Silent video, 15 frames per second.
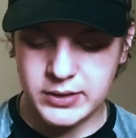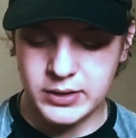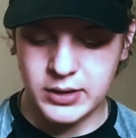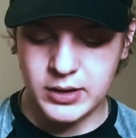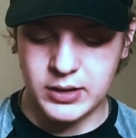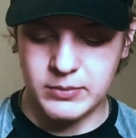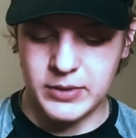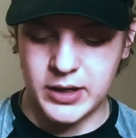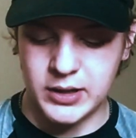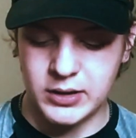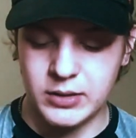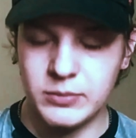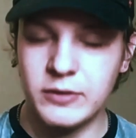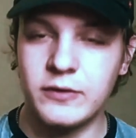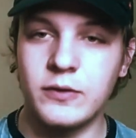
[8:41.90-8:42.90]
And at
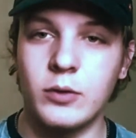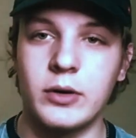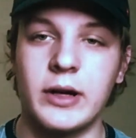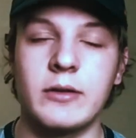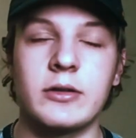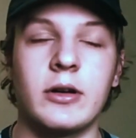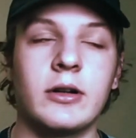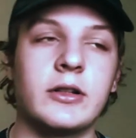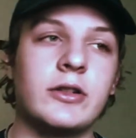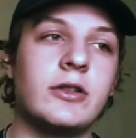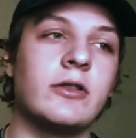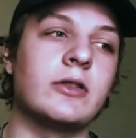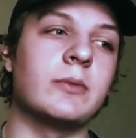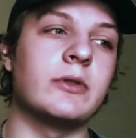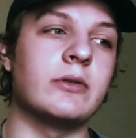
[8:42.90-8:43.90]
number 4, it was hard to
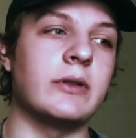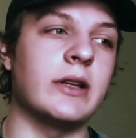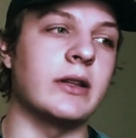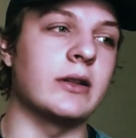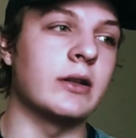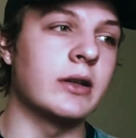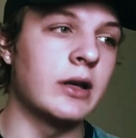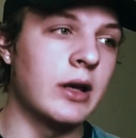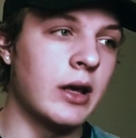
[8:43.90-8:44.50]
choose between